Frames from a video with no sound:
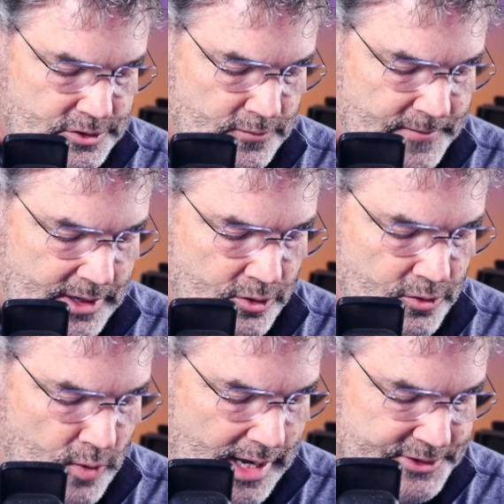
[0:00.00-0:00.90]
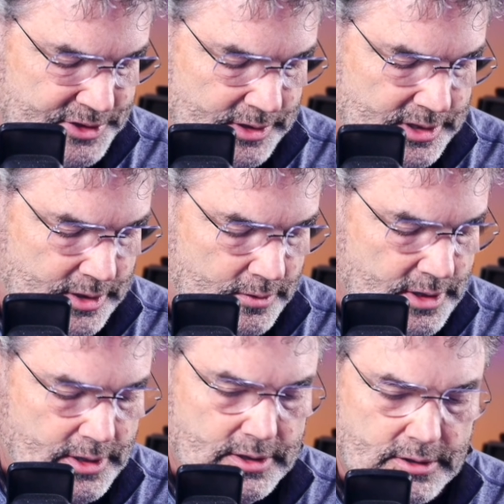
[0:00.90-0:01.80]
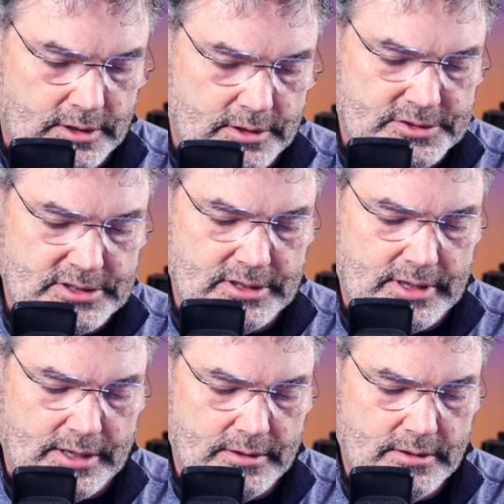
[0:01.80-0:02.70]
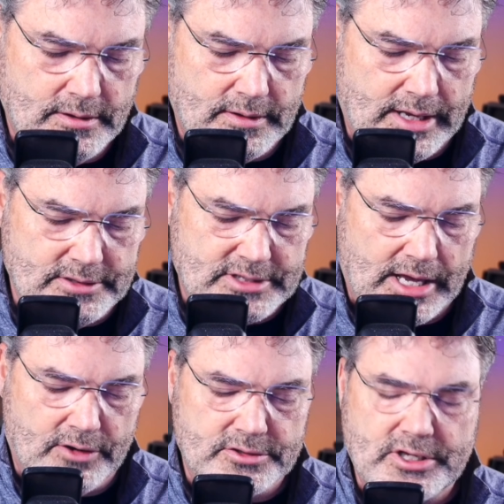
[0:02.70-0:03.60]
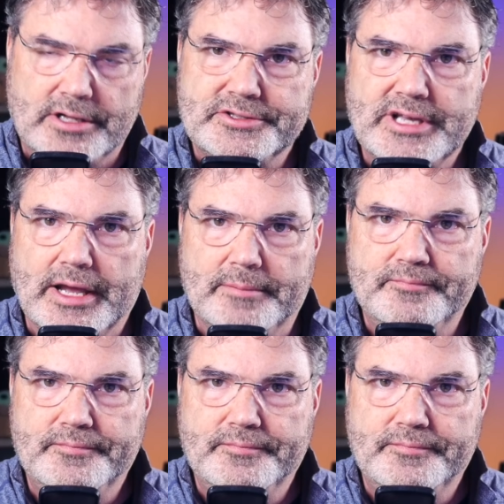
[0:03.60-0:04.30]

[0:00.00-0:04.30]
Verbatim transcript: So if I go to Wasink here, you're going to see that that is how it is all set.